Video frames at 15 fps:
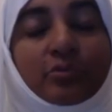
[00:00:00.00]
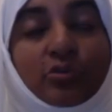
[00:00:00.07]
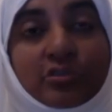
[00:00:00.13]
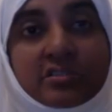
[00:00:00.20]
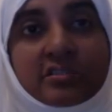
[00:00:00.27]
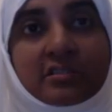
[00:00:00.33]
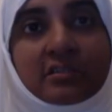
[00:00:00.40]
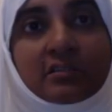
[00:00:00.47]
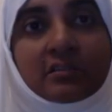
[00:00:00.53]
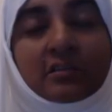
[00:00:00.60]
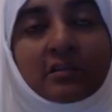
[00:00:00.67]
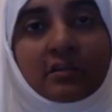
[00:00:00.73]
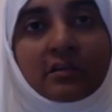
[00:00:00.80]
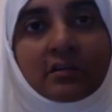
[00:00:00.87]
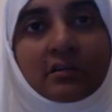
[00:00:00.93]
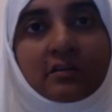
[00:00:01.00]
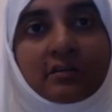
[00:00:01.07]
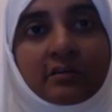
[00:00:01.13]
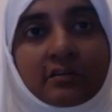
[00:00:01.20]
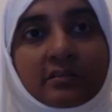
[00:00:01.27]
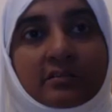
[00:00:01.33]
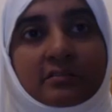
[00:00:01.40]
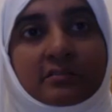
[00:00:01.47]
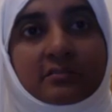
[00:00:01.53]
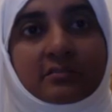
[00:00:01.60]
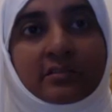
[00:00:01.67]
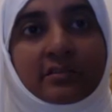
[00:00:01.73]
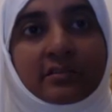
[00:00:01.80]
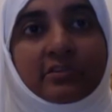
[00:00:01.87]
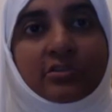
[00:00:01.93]
poster
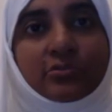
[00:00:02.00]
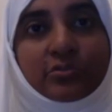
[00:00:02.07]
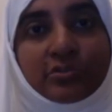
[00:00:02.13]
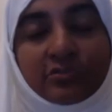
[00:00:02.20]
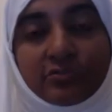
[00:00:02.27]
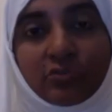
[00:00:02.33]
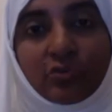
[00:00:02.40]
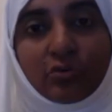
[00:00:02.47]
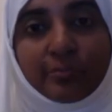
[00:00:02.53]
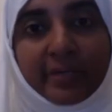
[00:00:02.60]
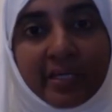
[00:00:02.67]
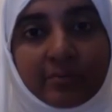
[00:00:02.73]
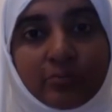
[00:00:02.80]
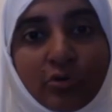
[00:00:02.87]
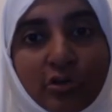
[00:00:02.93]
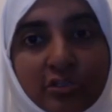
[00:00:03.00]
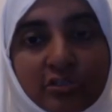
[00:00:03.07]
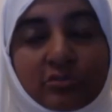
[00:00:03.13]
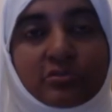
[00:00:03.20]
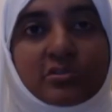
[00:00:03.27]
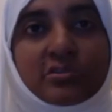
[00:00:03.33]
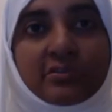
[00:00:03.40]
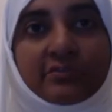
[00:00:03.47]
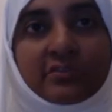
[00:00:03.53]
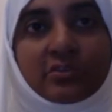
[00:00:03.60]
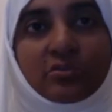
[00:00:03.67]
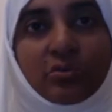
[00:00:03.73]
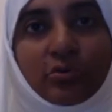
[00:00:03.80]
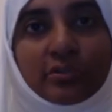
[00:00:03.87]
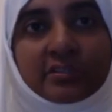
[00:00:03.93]
giving you the four main modules of
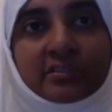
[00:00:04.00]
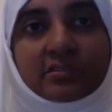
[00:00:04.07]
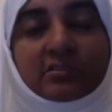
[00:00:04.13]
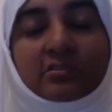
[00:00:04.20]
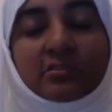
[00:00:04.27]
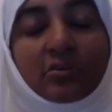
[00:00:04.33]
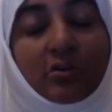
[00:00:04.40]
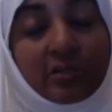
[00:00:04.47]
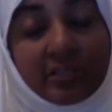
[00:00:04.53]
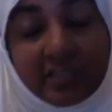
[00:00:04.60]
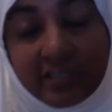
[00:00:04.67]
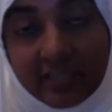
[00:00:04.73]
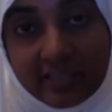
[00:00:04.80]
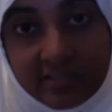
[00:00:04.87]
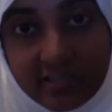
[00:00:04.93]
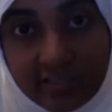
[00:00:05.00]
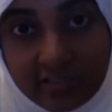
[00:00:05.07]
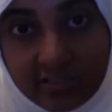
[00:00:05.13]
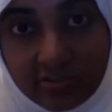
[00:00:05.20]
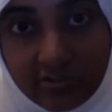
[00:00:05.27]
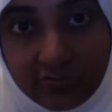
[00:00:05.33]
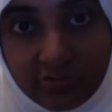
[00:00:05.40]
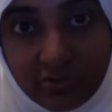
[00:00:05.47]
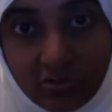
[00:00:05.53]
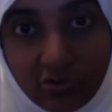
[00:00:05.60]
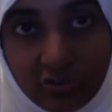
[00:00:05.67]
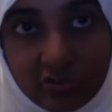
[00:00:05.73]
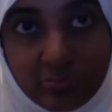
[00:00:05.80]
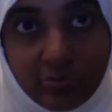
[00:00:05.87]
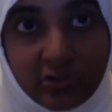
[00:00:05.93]
the course, the organization of the
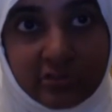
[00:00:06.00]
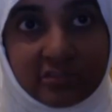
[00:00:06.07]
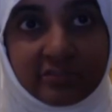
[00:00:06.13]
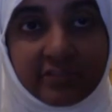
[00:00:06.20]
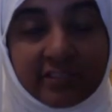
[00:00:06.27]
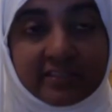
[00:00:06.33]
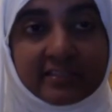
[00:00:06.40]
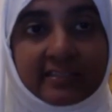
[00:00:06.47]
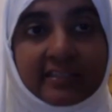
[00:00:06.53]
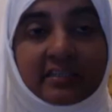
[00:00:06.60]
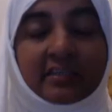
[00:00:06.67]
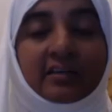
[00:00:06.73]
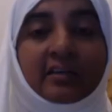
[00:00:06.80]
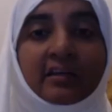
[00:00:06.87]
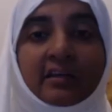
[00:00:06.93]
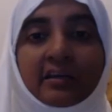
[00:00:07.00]
cosmos, firstly.